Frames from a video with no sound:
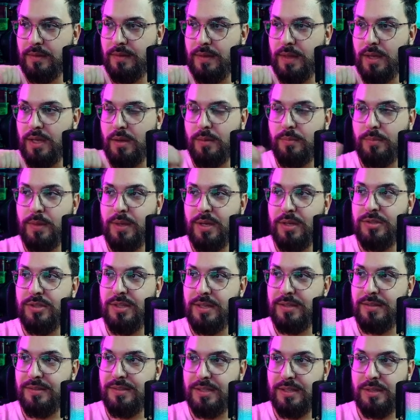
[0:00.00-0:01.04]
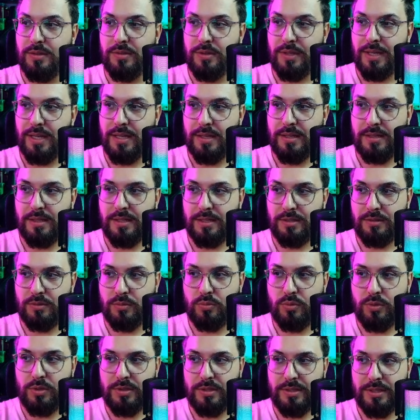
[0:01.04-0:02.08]
Our project theoretically
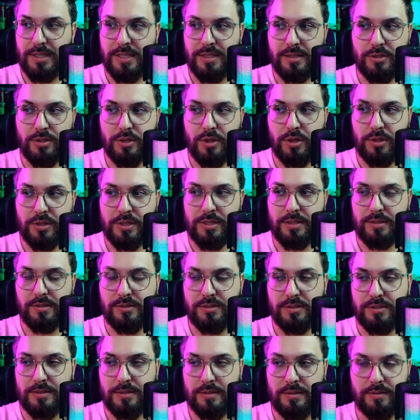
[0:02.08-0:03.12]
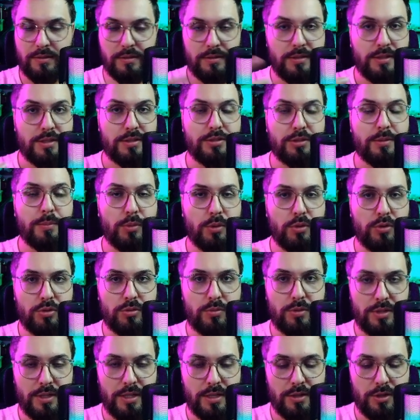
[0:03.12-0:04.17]
wouldn't need logins. Let's suppose
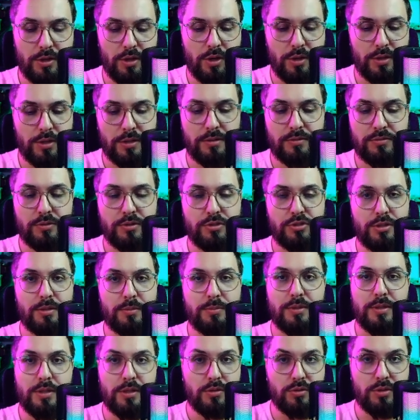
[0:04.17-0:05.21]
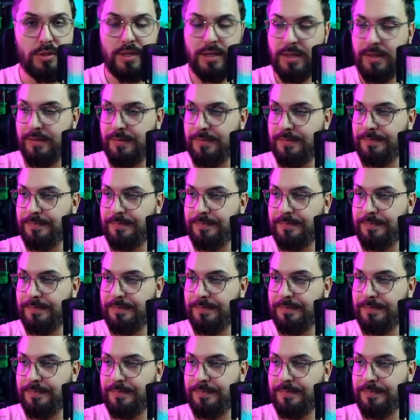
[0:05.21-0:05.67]
we need login for something, okay?